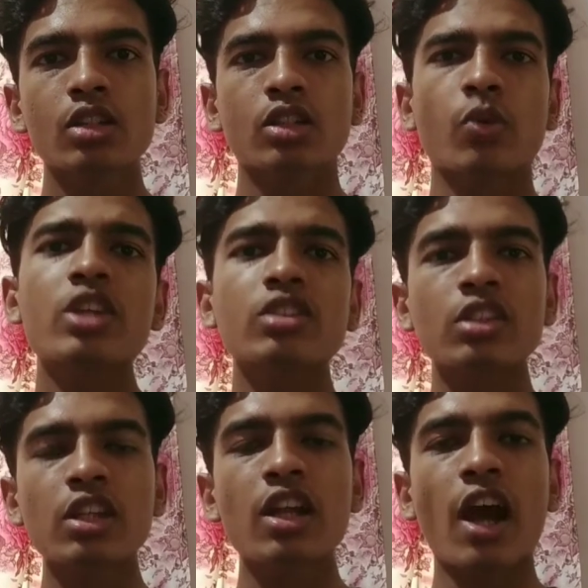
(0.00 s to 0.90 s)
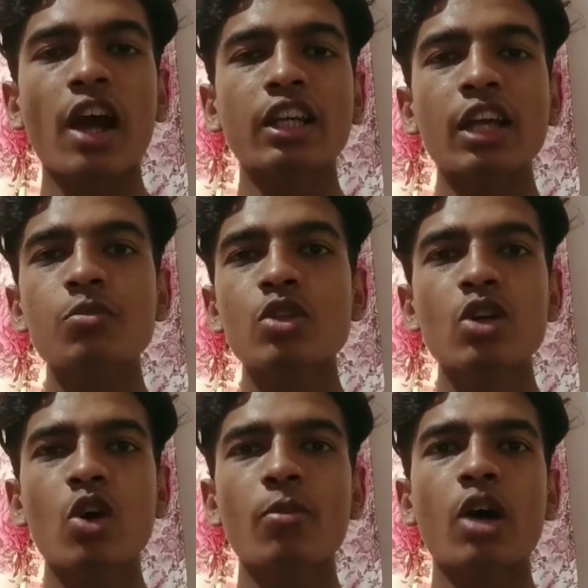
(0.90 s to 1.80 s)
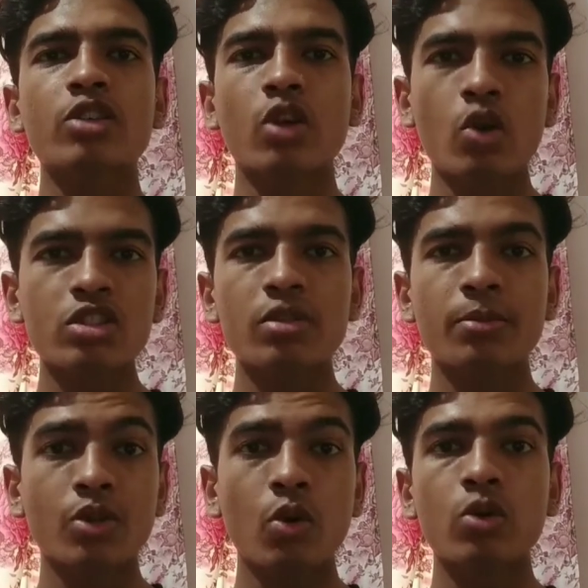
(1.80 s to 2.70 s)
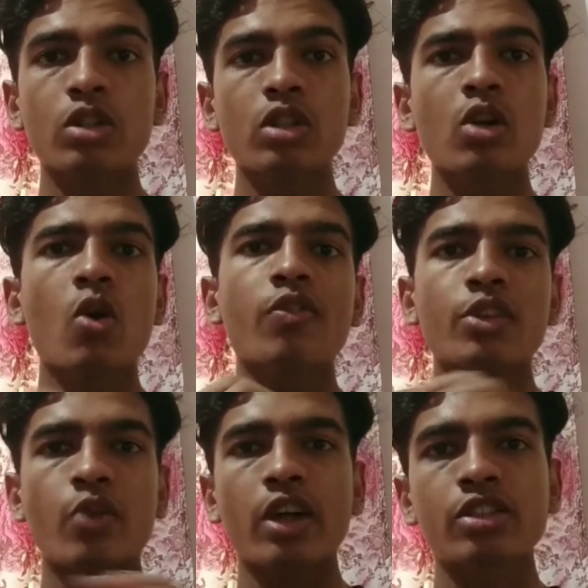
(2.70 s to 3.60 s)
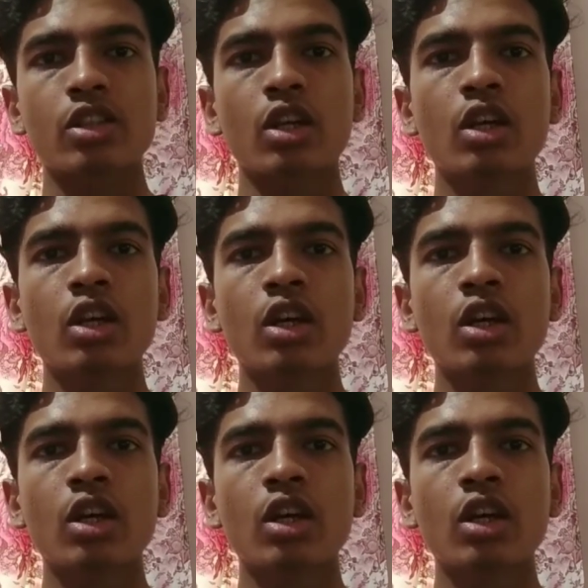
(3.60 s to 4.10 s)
So recently, I came to know about the concept called the law of attraction.